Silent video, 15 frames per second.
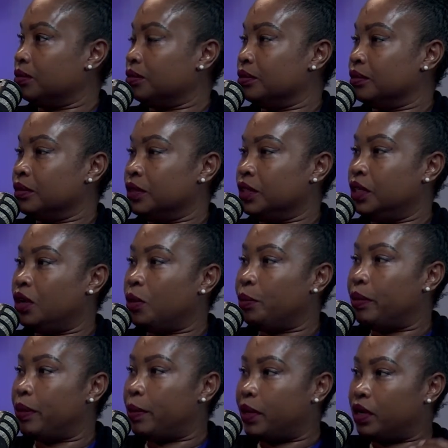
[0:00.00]

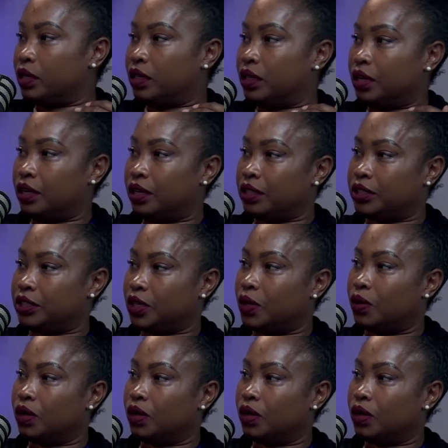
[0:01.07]
Remember the show